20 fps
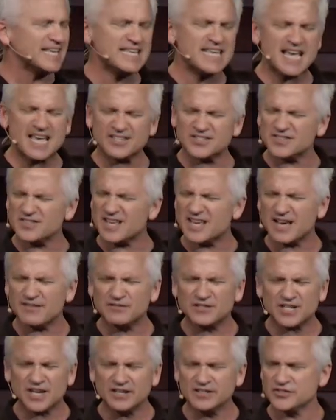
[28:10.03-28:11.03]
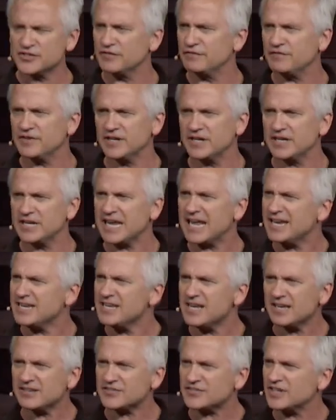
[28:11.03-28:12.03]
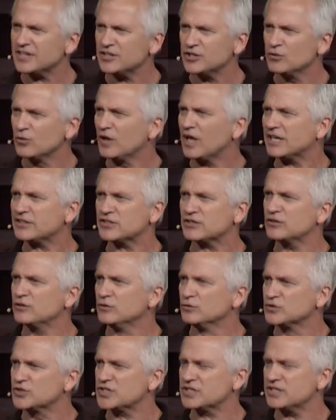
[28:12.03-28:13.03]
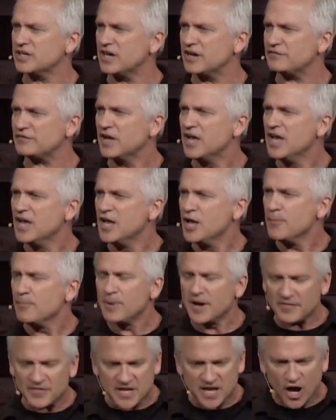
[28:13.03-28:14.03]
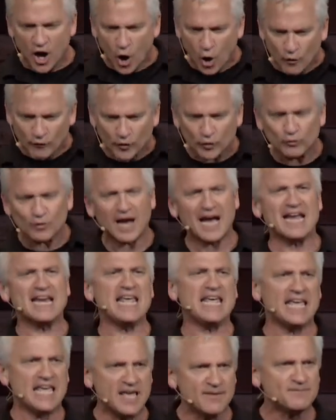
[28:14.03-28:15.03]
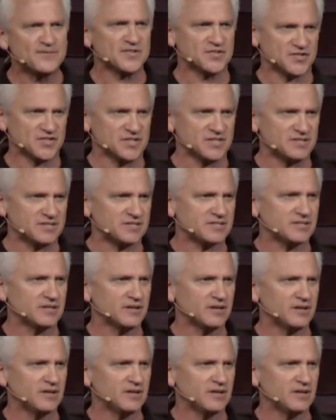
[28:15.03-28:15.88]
Yes, they have tons of fun, and yes, they do lots of cool stuff, but the overriding emphasis